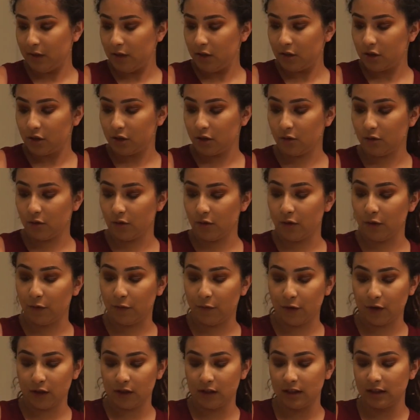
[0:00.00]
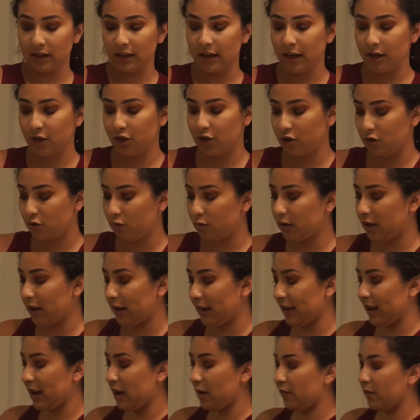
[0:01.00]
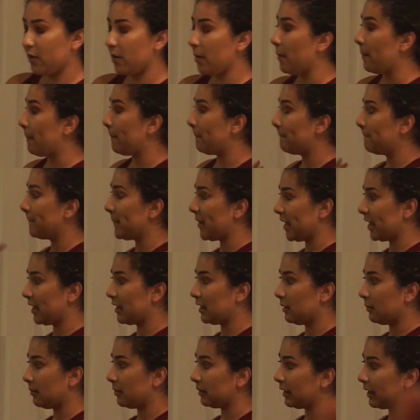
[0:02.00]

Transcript: so the first thing that I do when I have makeup,